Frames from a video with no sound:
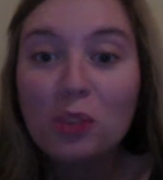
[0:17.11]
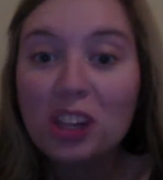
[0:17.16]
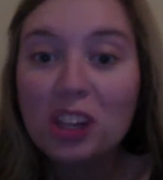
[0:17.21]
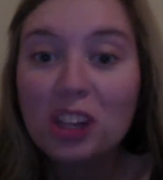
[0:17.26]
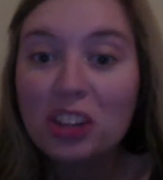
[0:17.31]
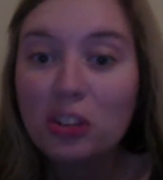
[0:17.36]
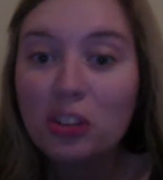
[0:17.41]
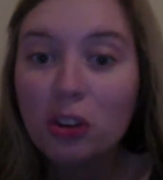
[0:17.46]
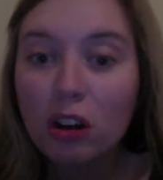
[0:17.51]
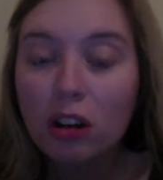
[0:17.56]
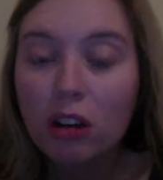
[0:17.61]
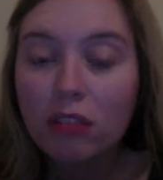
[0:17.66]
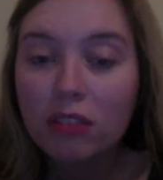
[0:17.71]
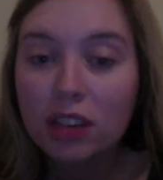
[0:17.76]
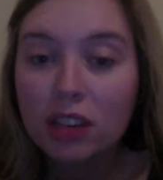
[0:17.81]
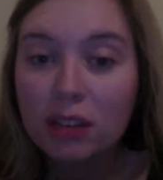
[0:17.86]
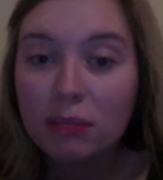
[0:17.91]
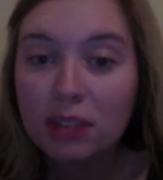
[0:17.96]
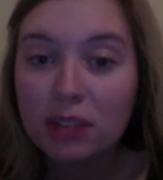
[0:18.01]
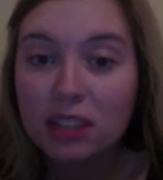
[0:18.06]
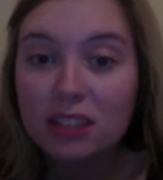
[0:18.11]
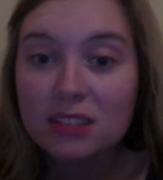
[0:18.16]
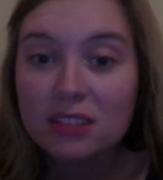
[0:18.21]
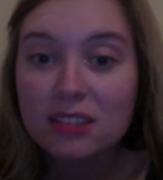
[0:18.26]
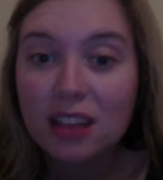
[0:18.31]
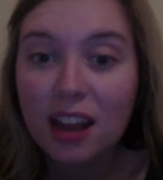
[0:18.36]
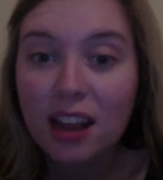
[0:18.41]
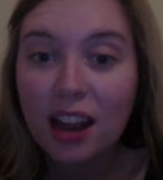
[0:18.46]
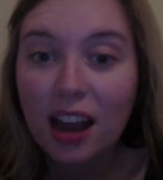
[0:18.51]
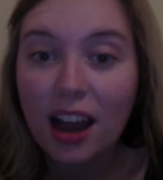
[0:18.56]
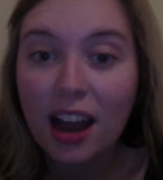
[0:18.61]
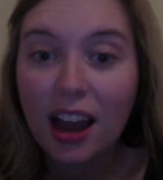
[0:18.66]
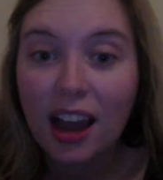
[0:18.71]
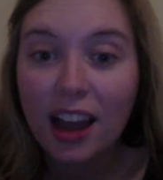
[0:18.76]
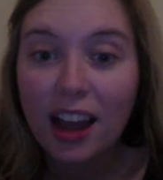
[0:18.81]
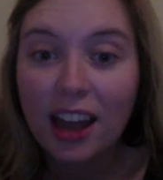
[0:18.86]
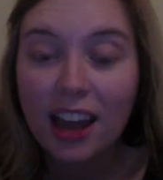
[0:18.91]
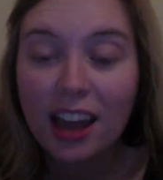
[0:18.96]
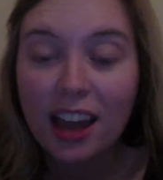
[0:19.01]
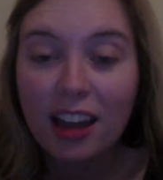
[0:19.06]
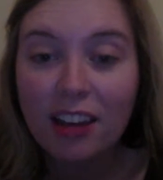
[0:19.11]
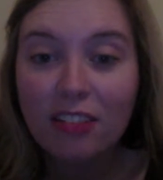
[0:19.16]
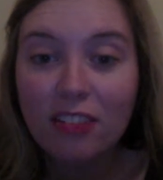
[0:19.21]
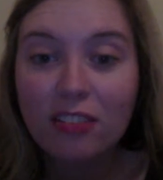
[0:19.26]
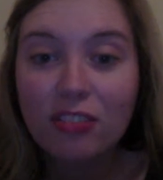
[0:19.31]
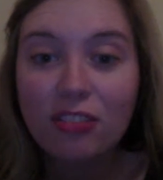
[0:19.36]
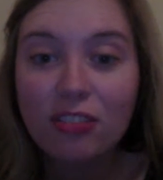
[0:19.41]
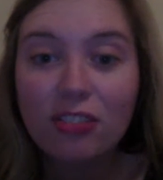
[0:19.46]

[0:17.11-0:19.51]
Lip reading: these are all of the empties that I have